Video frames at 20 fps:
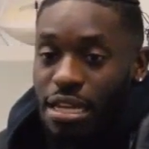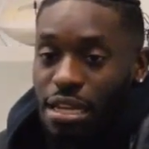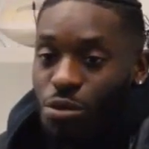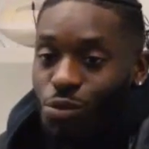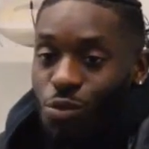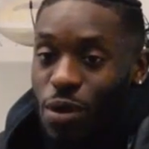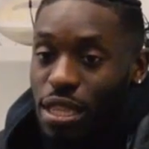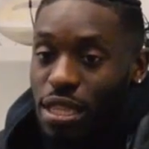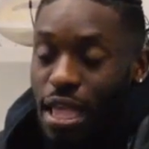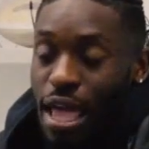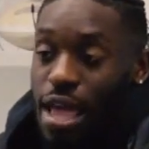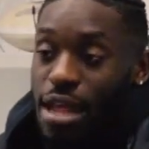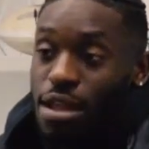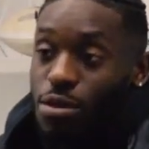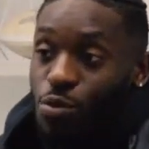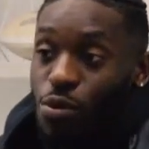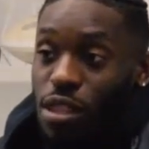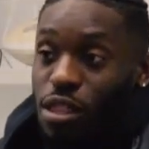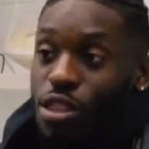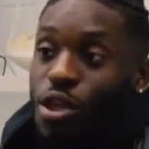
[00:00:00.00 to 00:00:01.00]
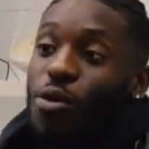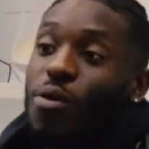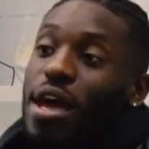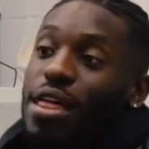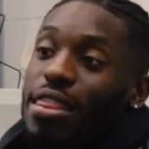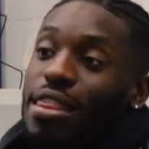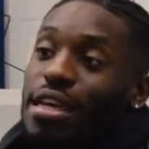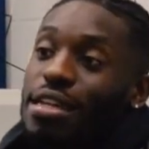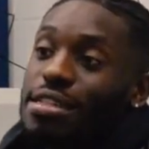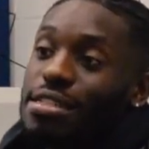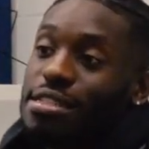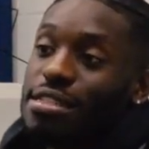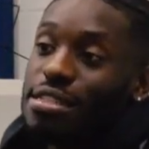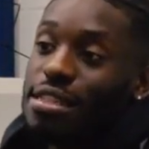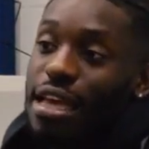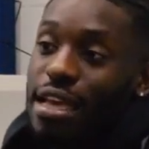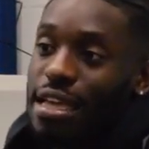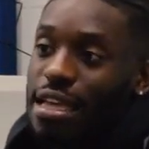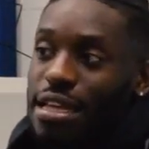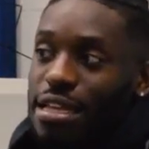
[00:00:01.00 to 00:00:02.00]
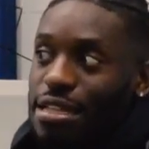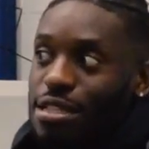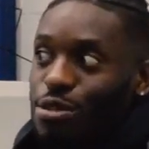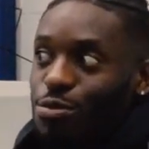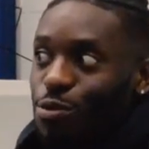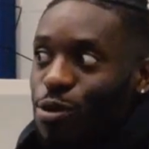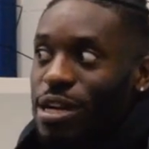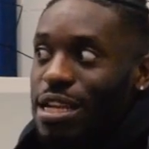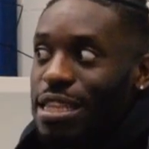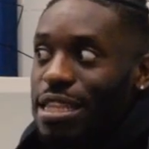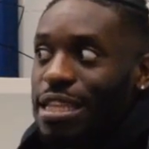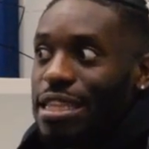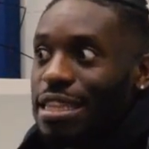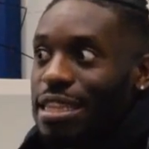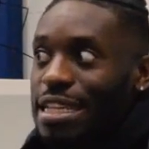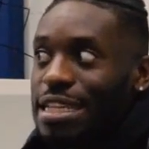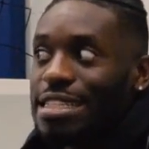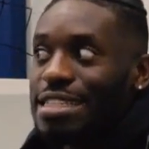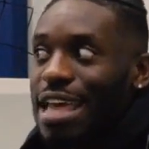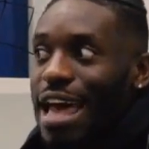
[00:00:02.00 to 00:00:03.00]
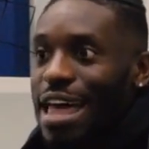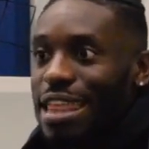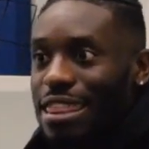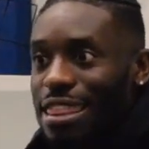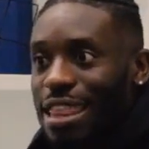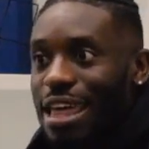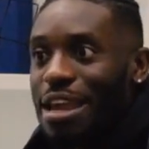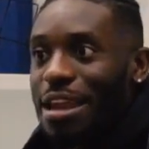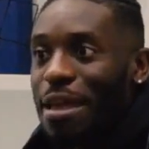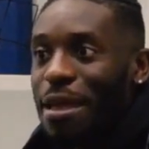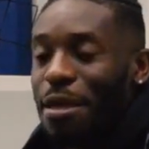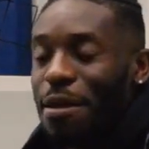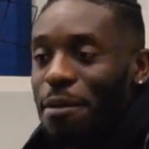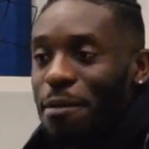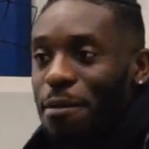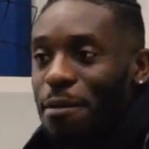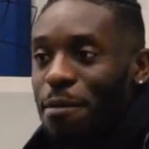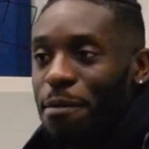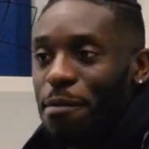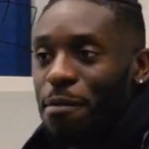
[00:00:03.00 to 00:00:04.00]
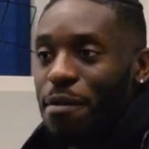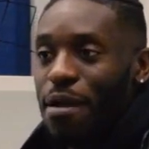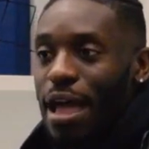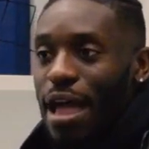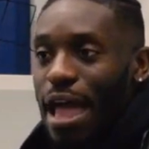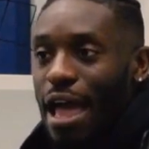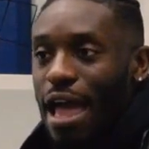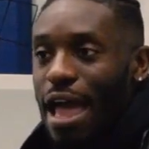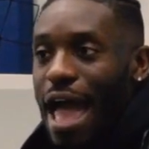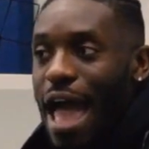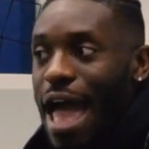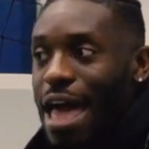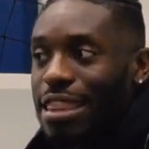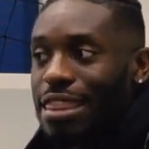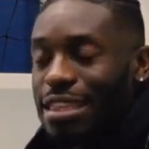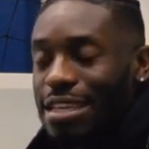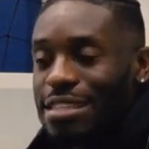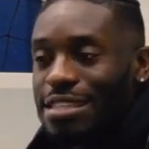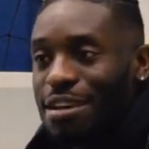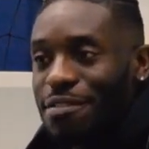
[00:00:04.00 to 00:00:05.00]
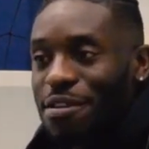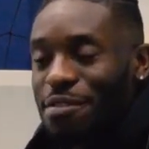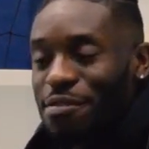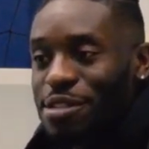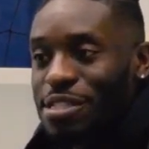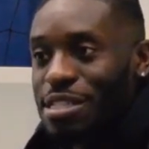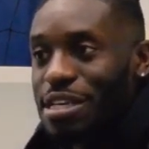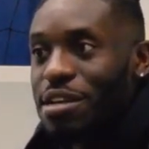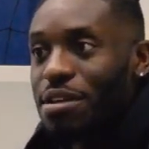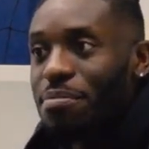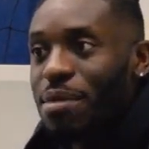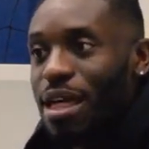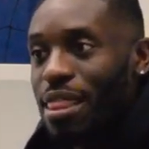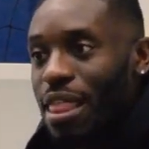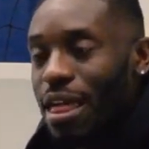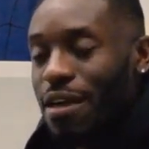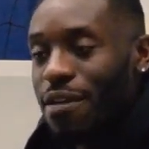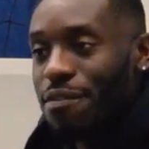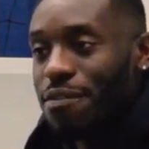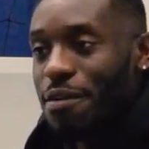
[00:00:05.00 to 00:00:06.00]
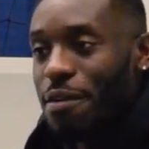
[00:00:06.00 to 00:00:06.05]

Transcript: with no athleticism, like he's one of the least athletic athletes I've ever seen in my life.